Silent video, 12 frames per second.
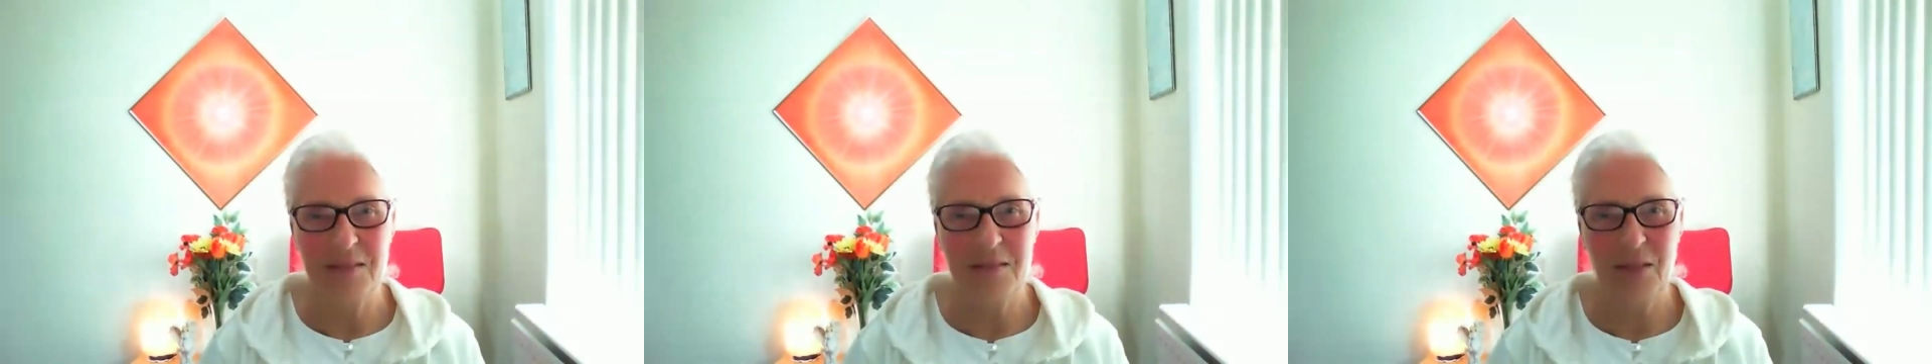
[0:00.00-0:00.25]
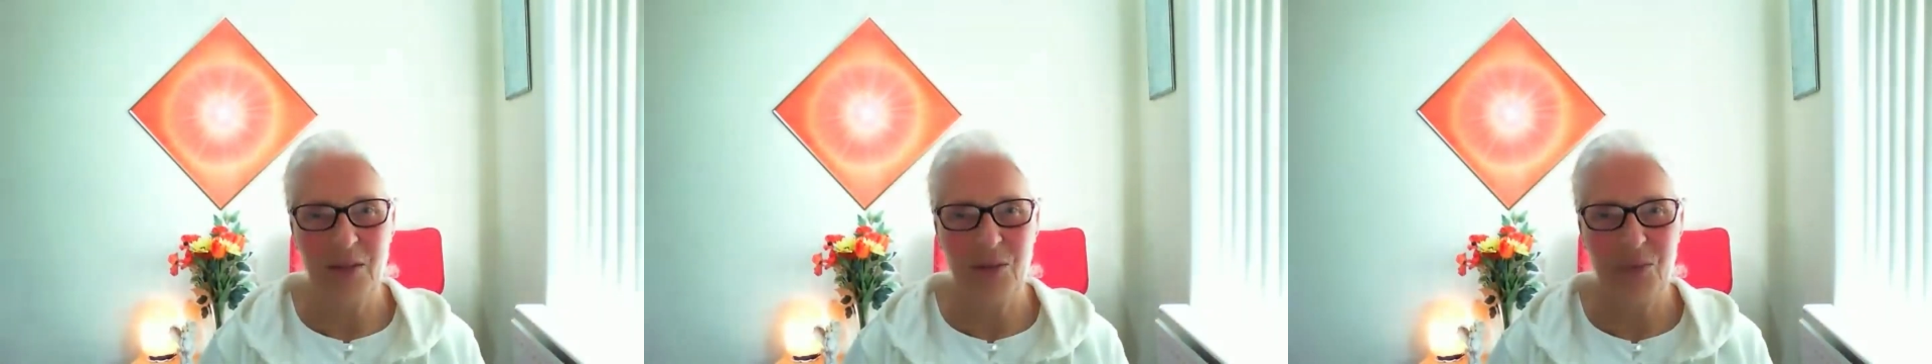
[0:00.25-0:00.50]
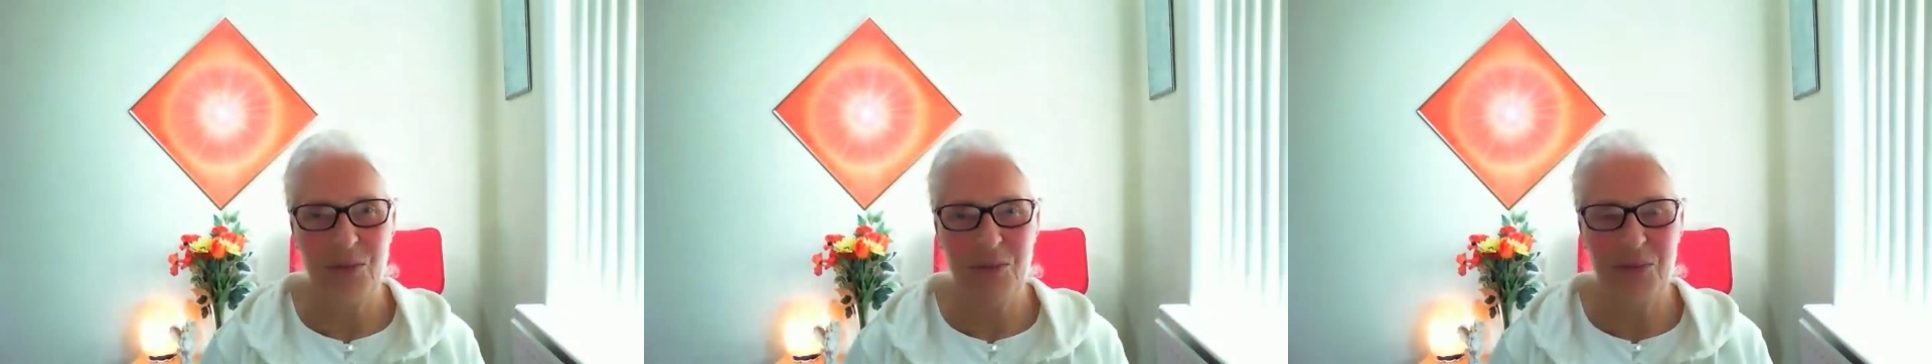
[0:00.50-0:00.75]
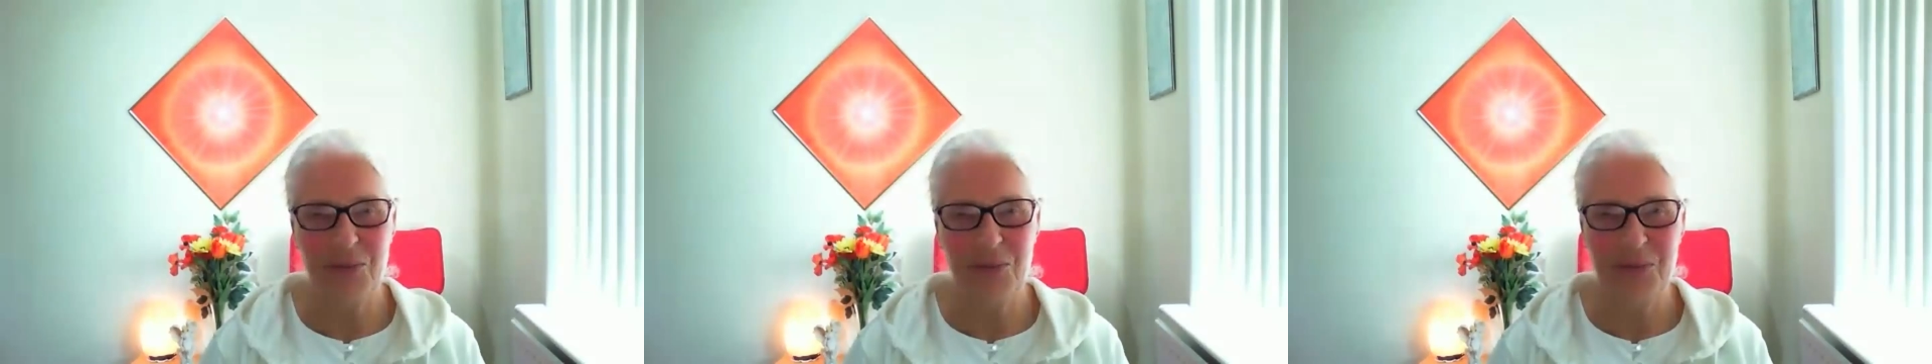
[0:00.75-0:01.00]
So
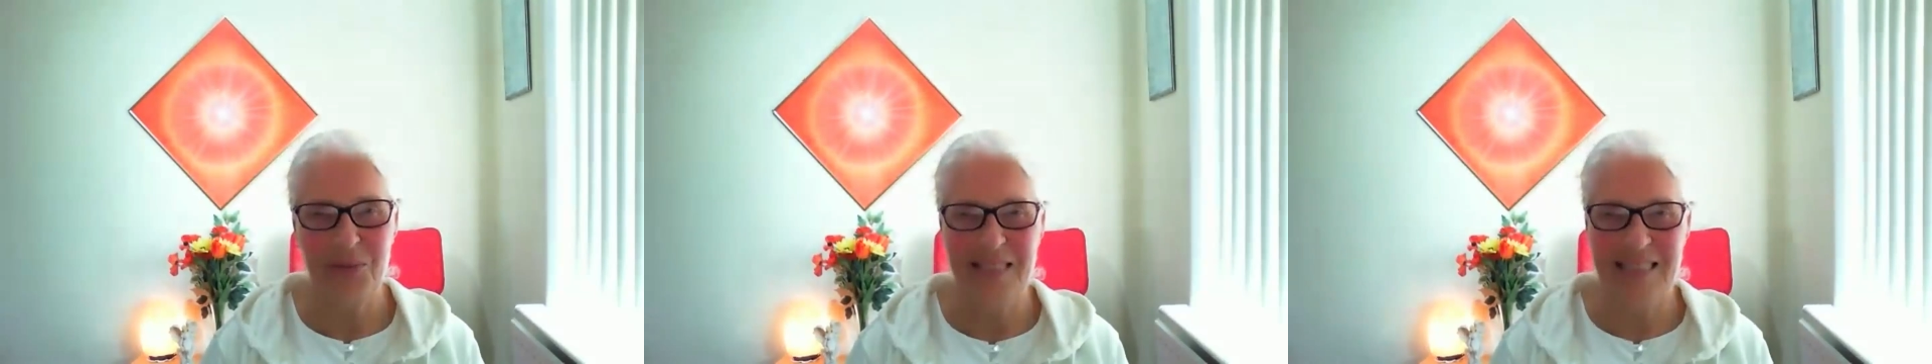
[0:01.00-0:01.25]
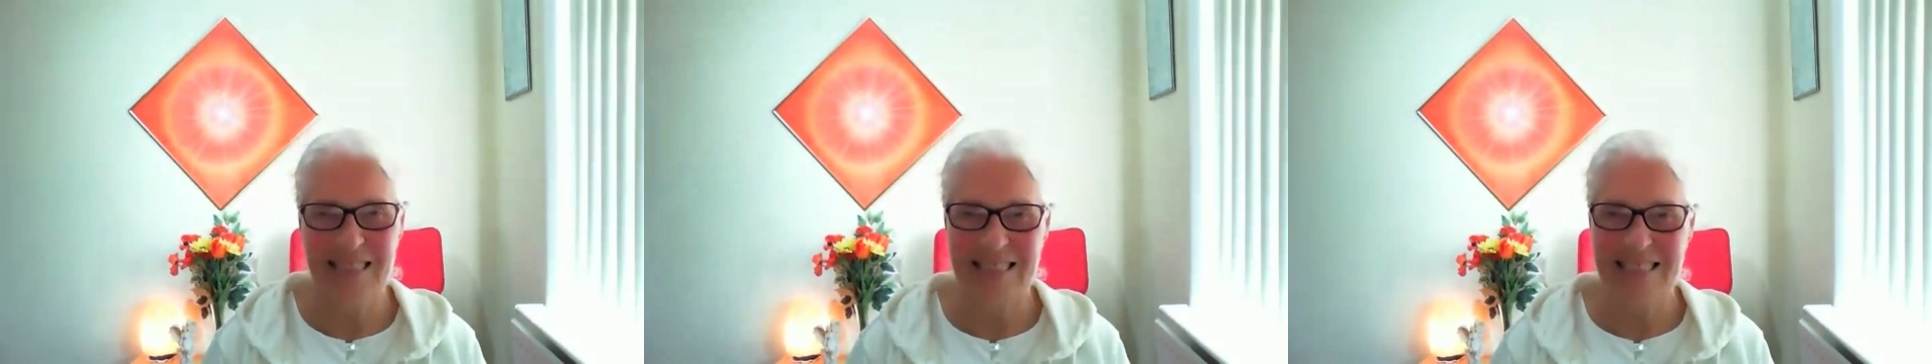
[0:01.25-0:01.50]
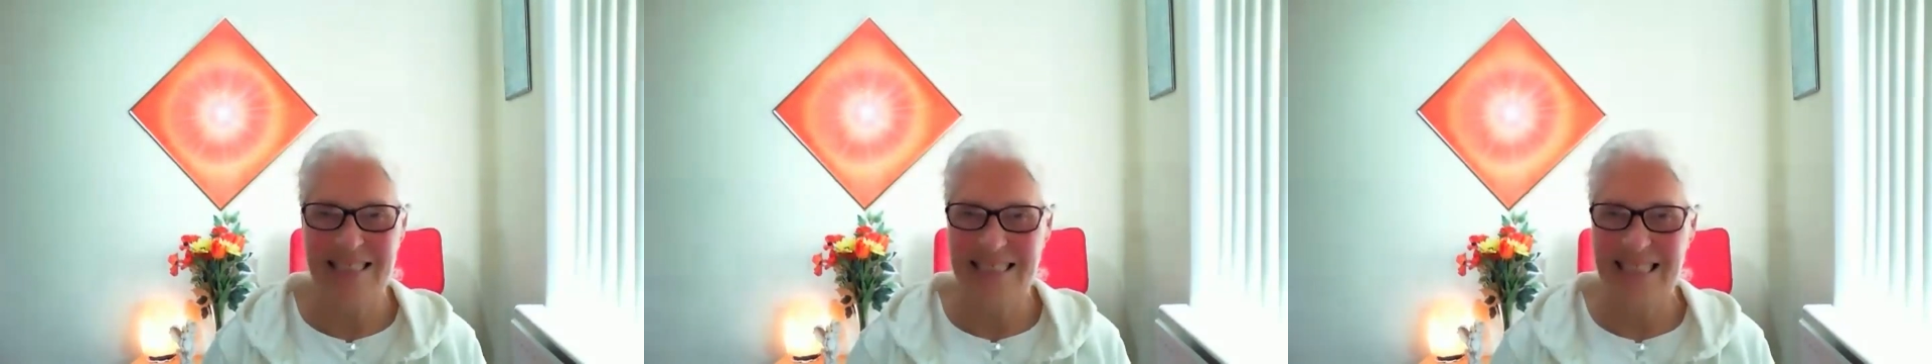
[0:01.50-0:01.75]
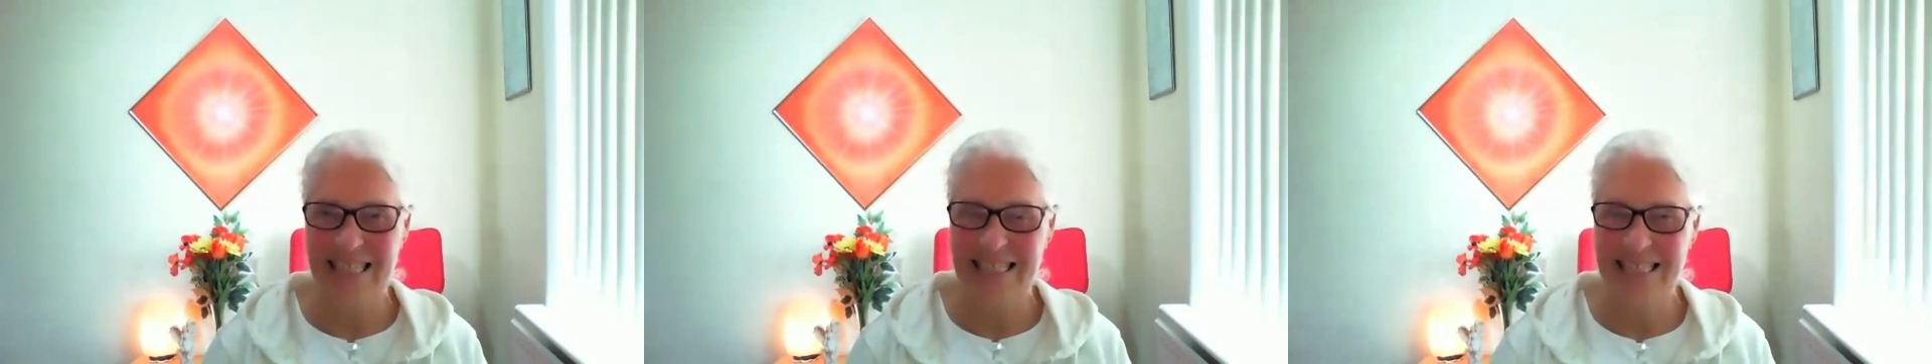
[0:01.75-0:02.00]

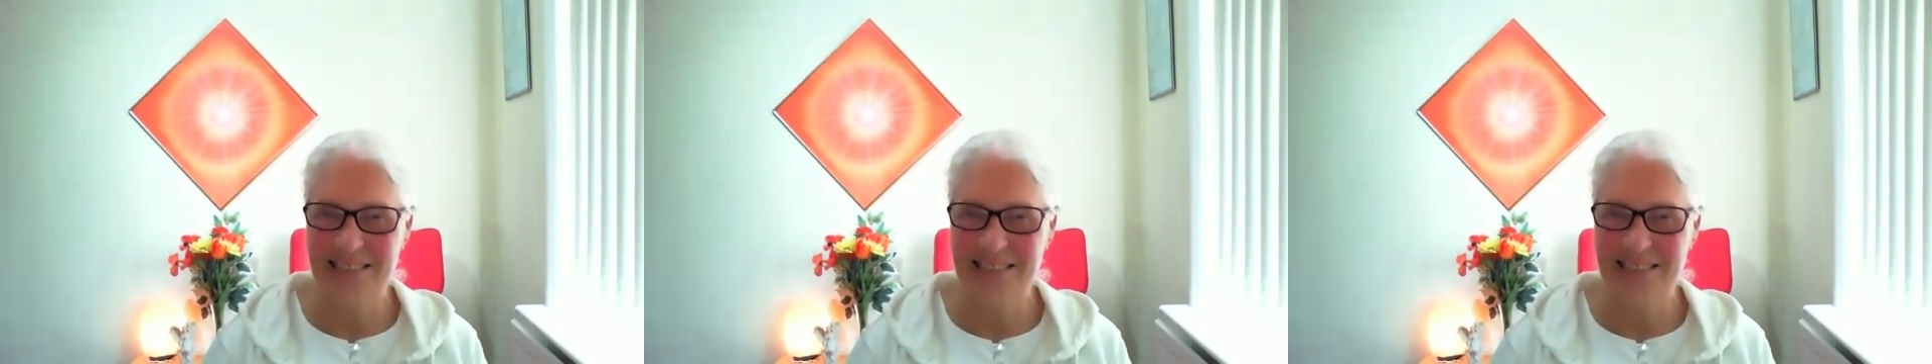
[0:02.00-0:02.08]
it